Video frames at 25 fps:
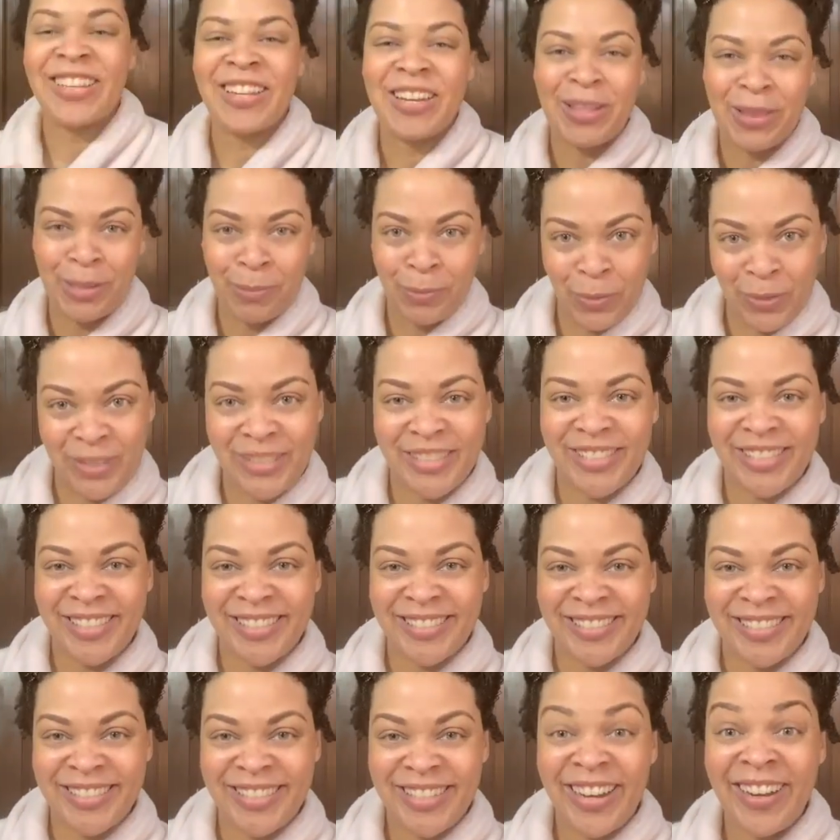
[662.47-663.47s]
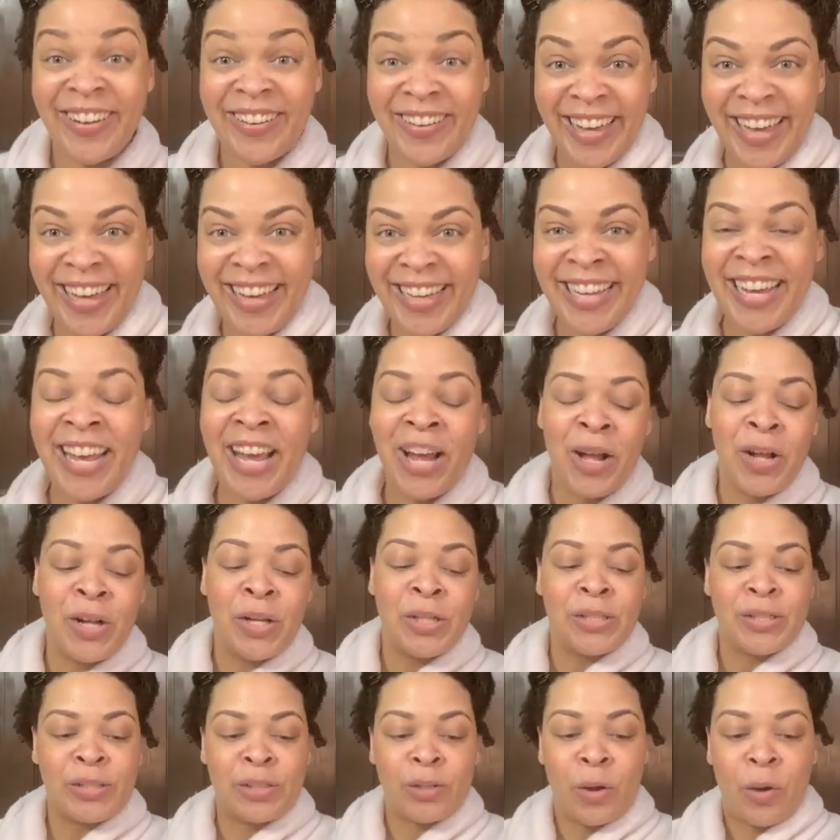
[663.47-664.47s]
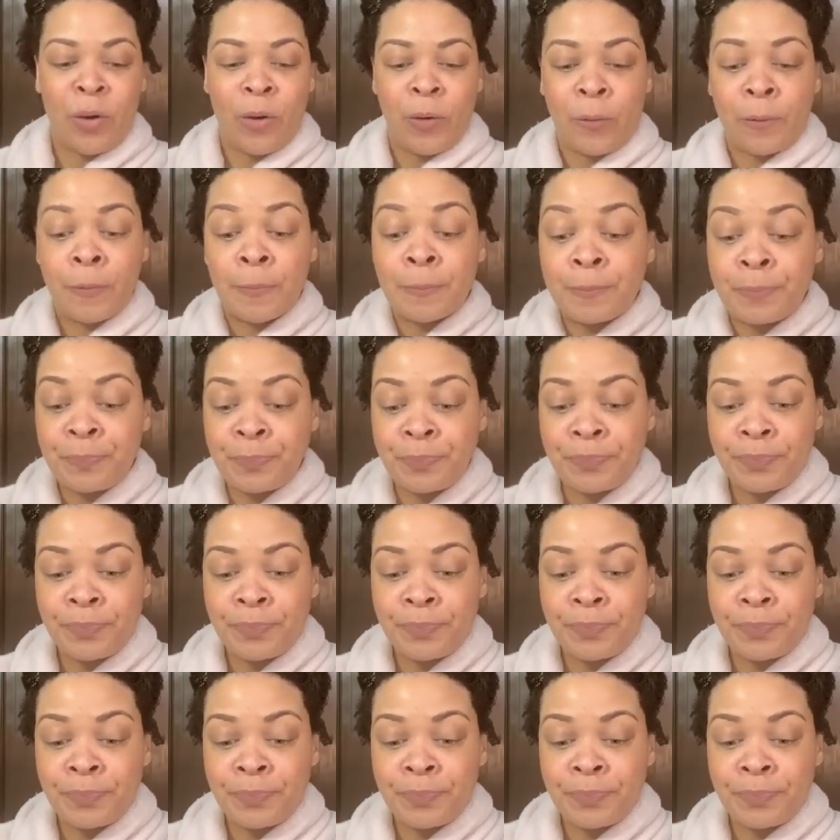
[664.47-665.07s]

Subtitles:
in the moisture. Okay? So